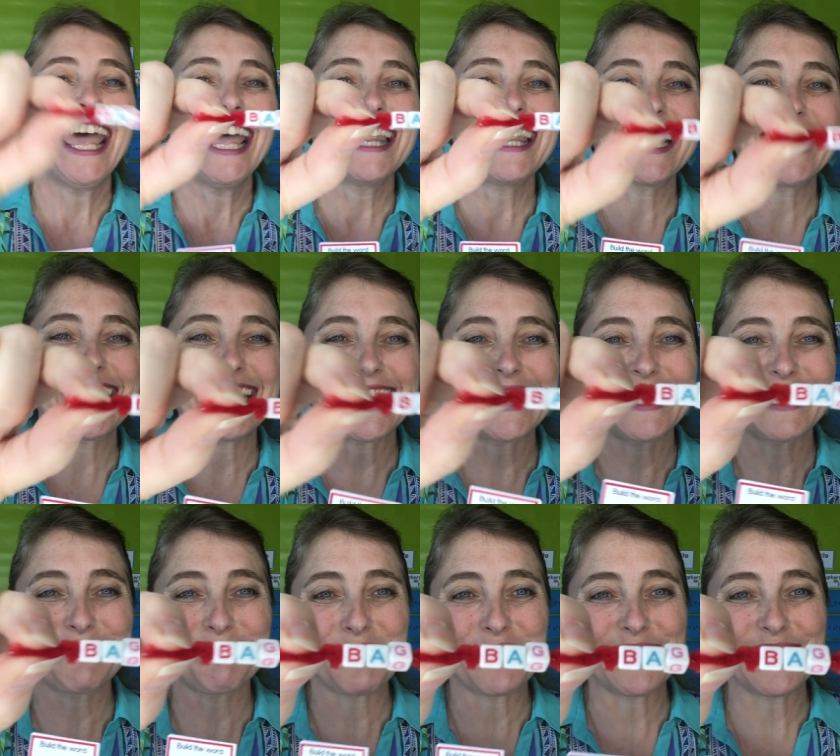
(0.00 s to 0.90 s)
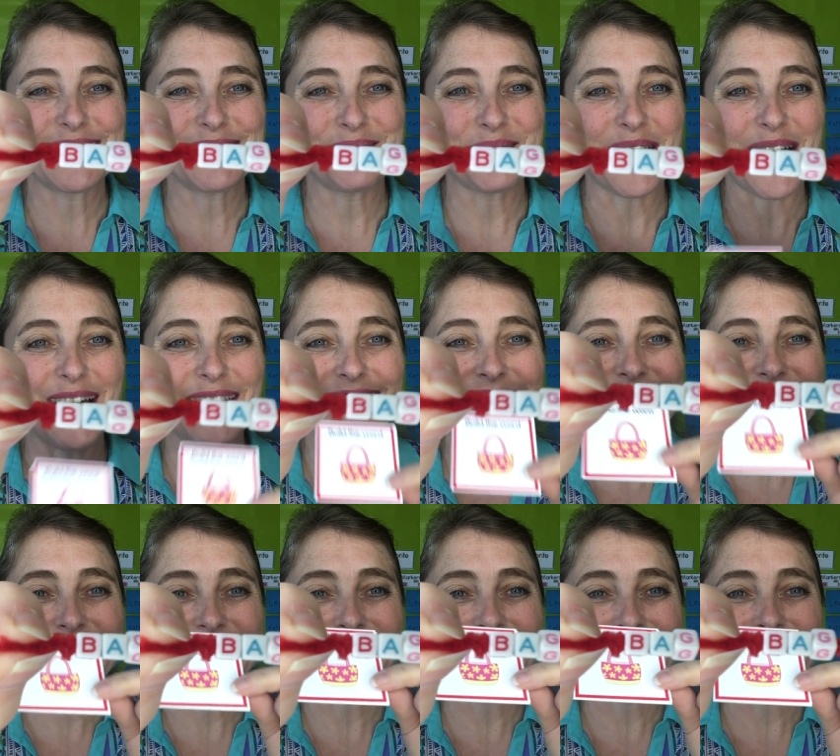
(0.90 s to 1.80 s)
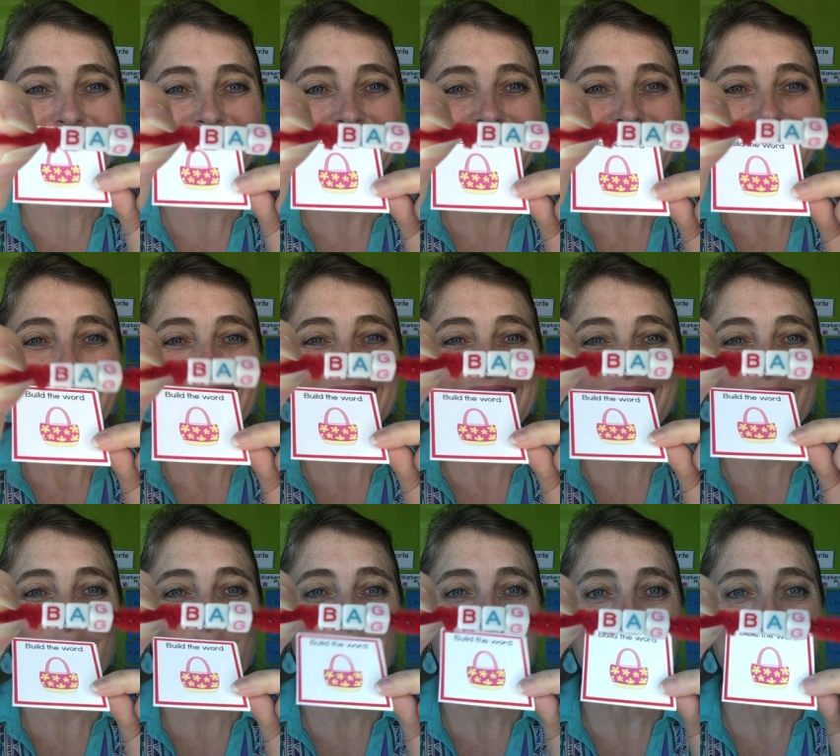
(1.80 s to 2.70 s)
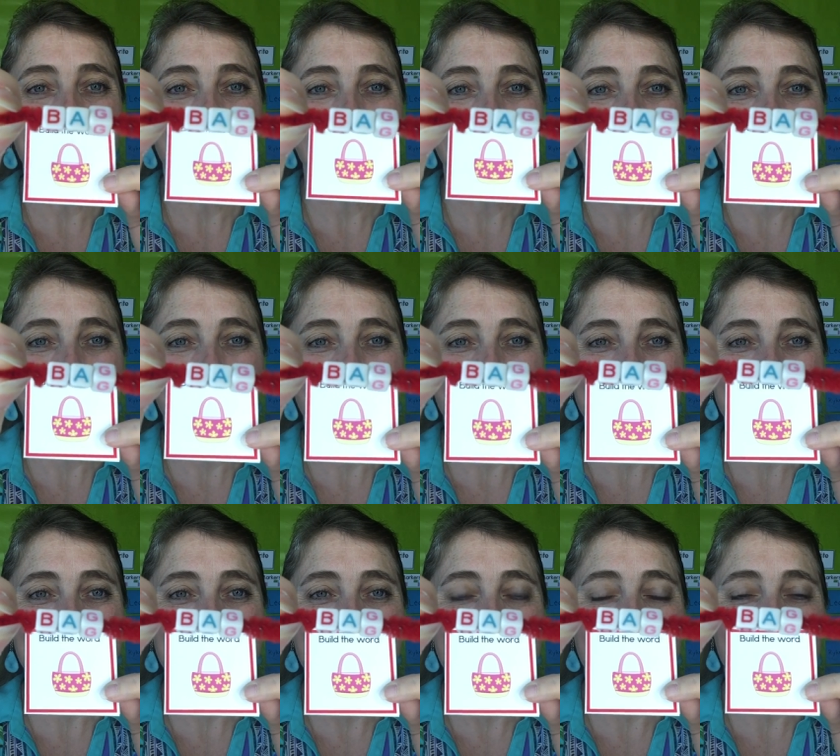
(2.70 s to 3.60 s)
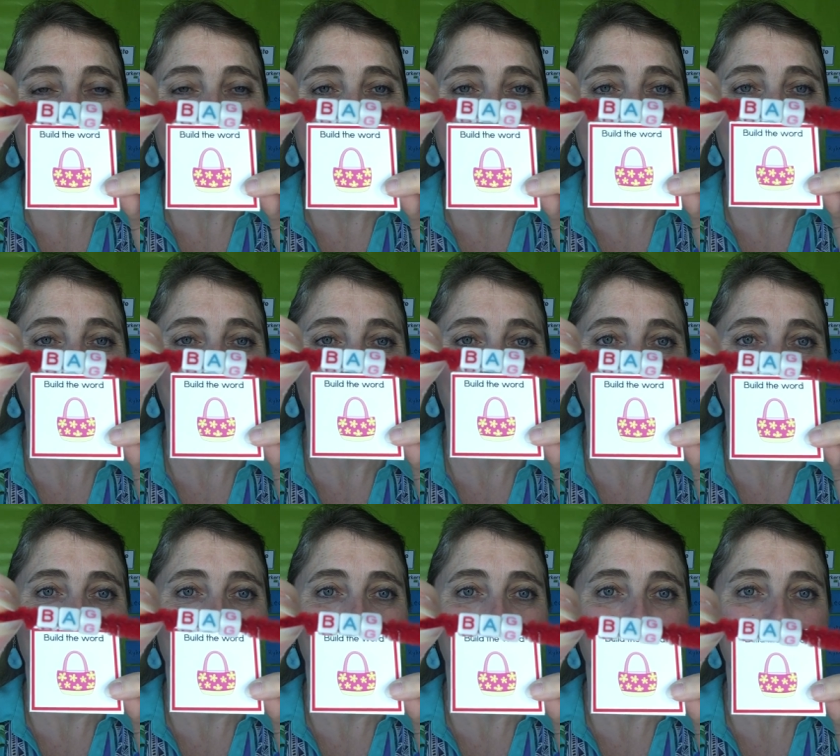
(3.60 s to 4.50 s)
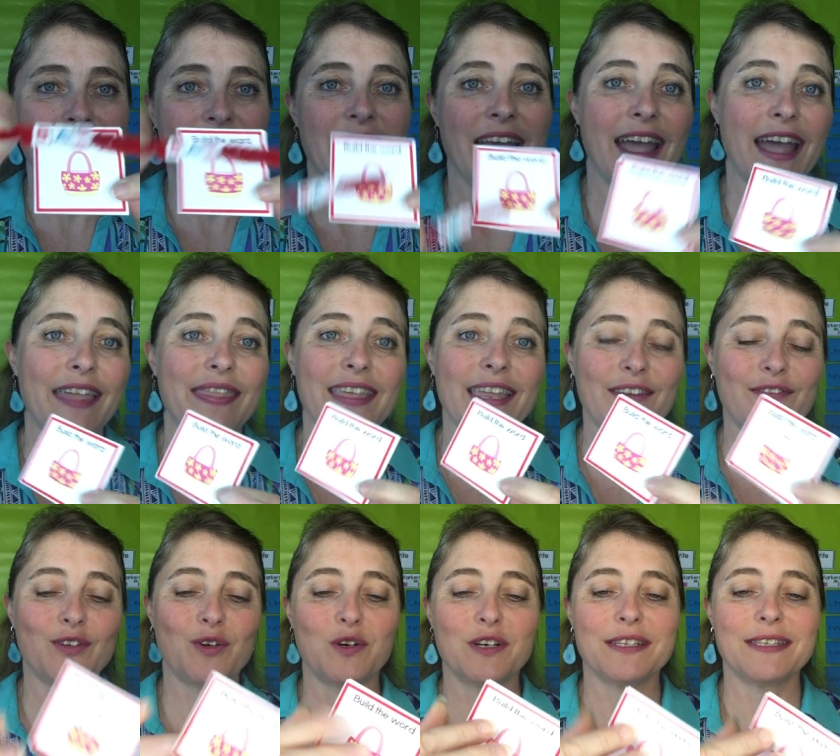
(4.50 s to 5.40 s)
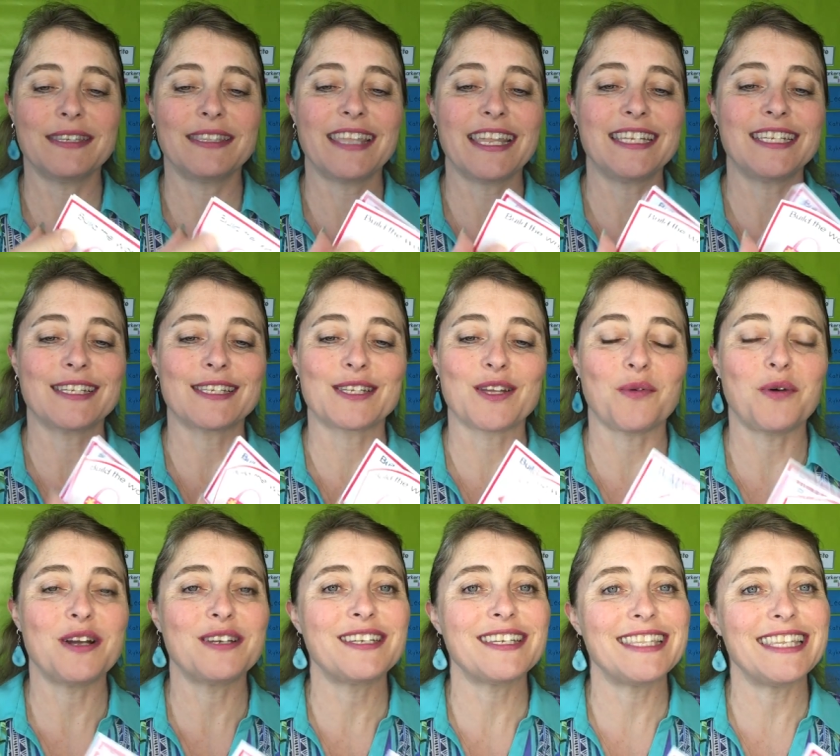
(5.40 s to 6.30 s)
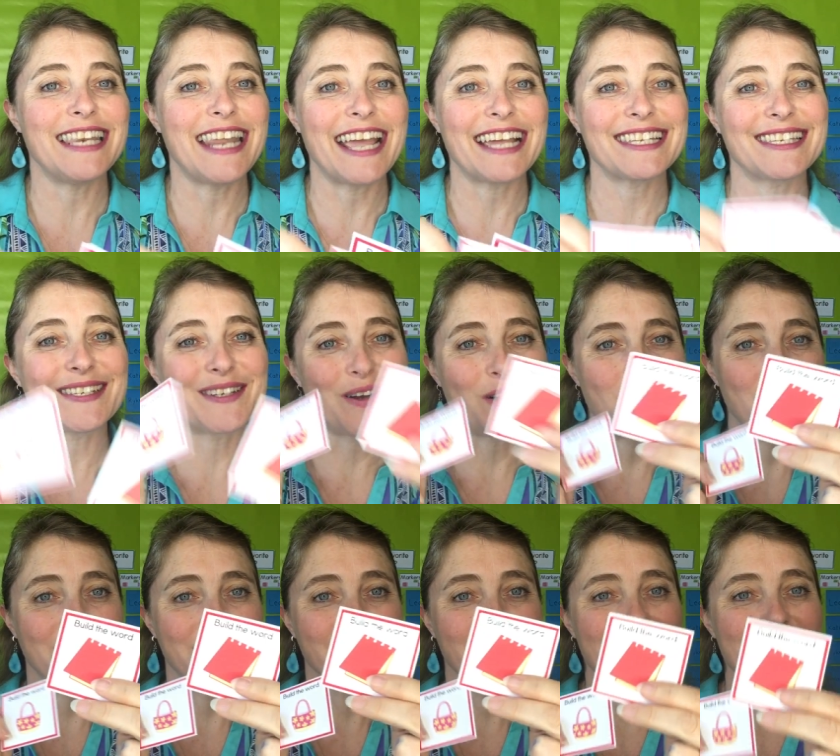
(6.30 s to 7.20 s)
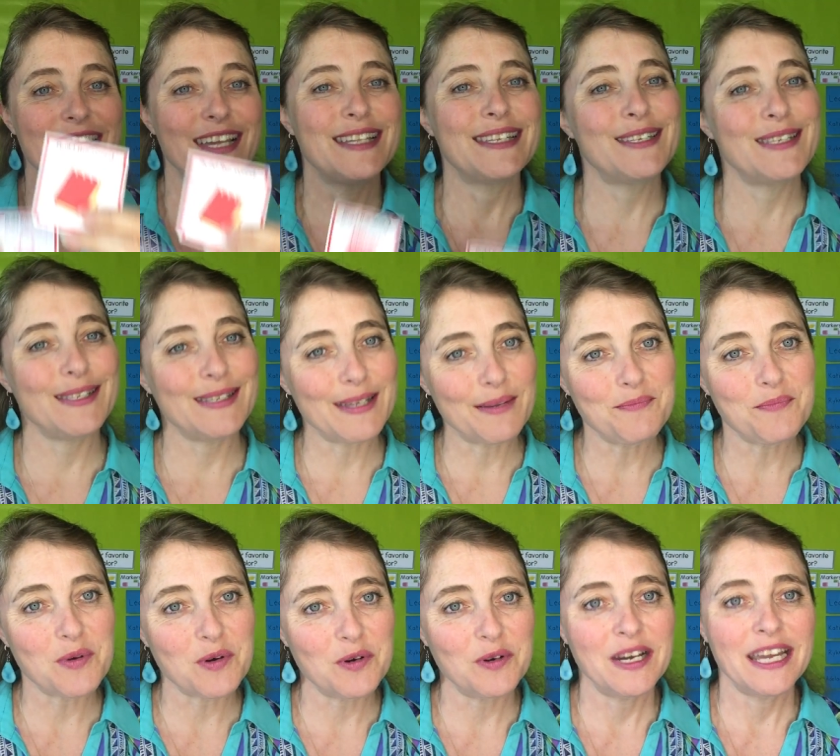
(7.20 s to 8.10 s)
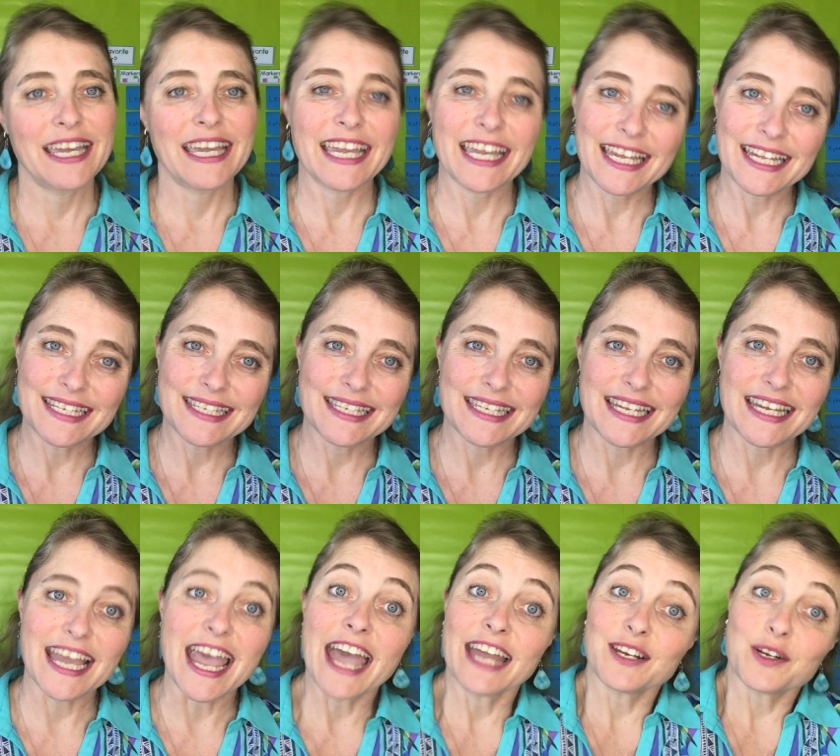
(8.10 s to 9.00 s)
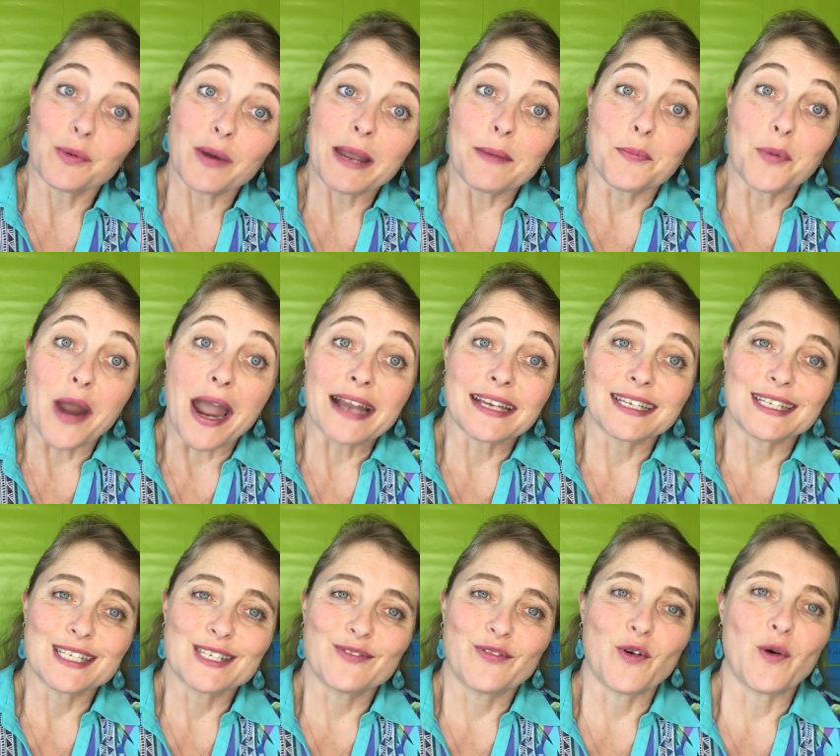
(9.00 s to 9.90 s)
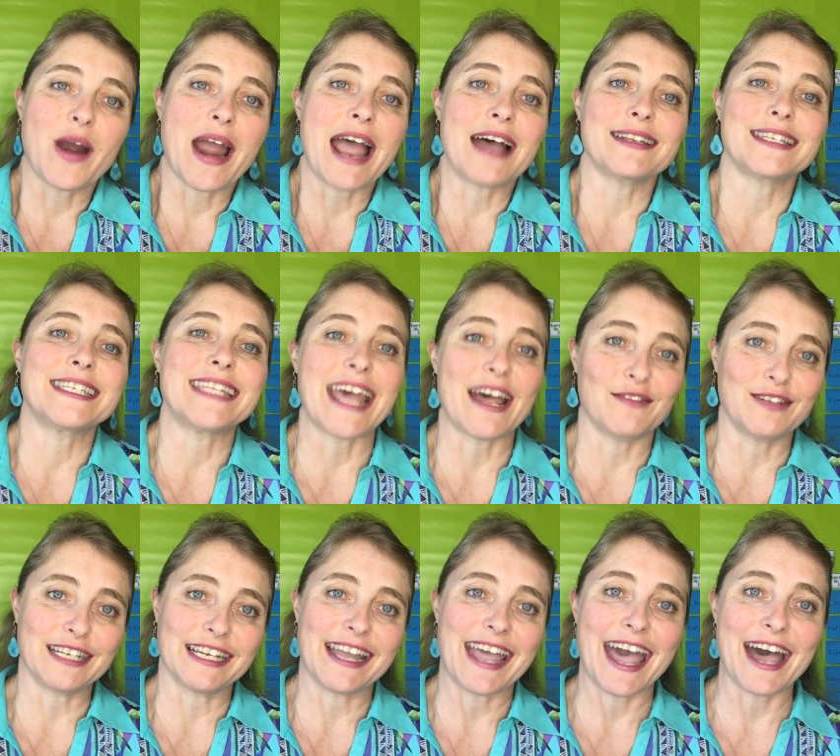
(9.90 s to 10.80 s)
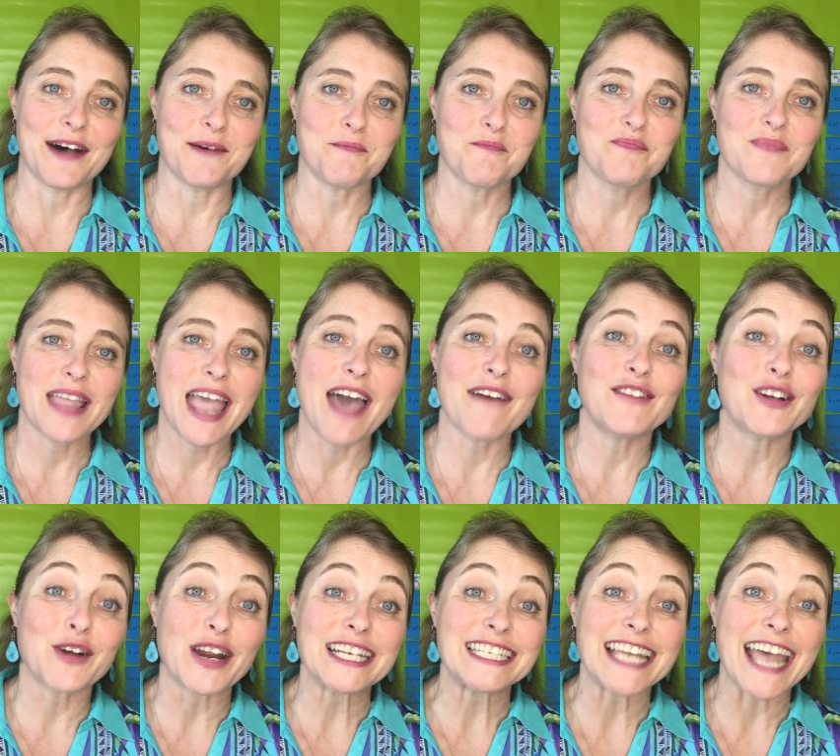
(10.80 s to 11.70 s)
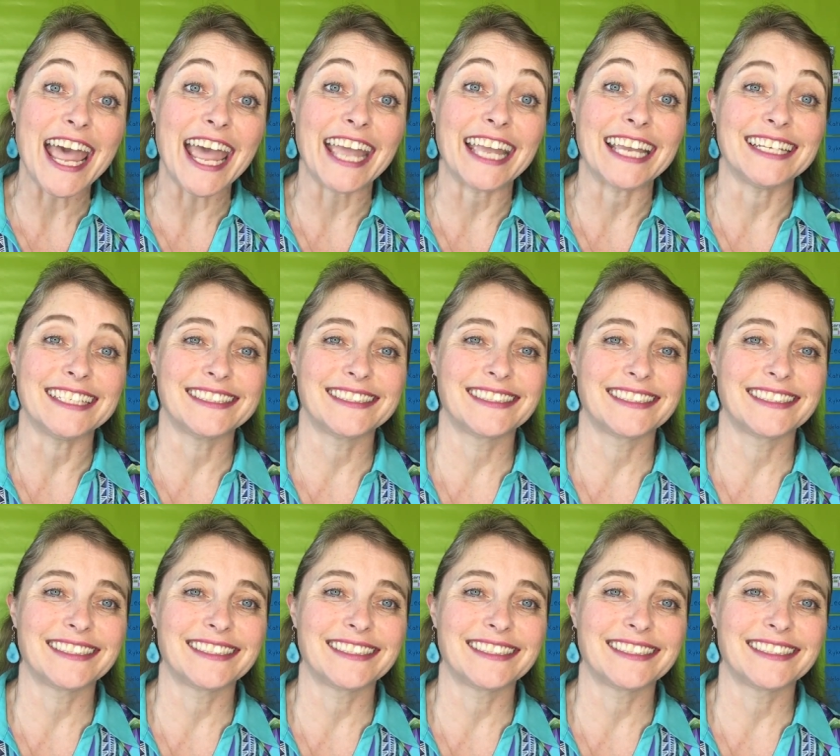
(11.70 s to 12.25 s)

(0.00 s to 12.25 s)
the kids put them onto the little pipe cleaner to sound out the word. And then of course they just go on to the next card. Simple, easy, and great practice for our sounding out. Have a great day.